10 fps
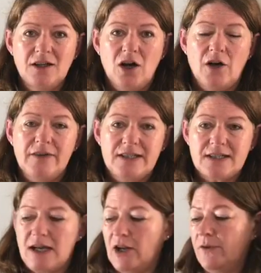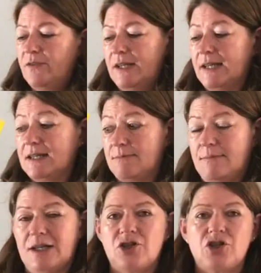of it and hopefully get as
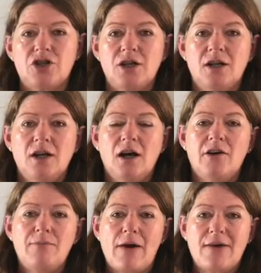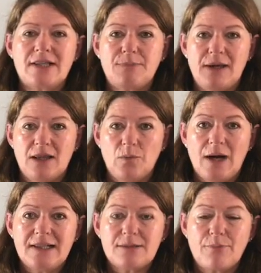much of my recipe in the
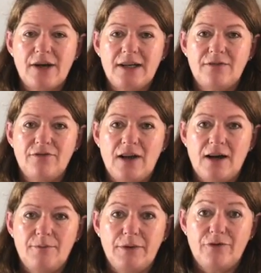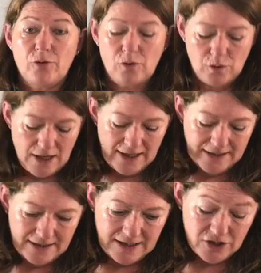white bread flour before I
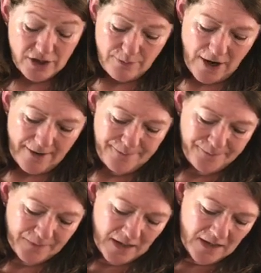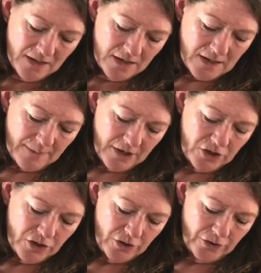get to the brown. So I'm going to
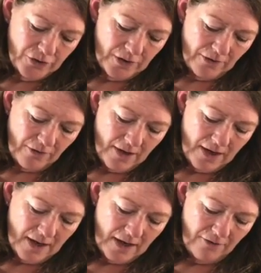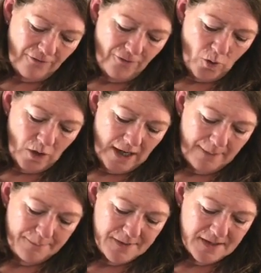do 4
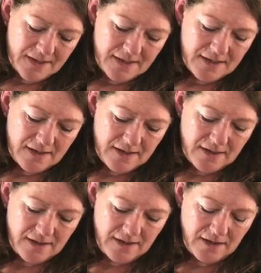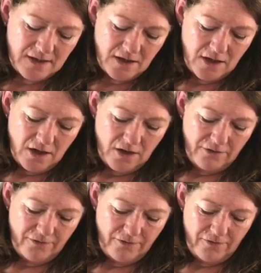cups
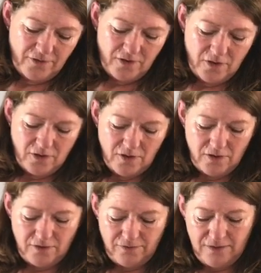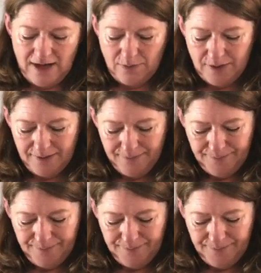of flour.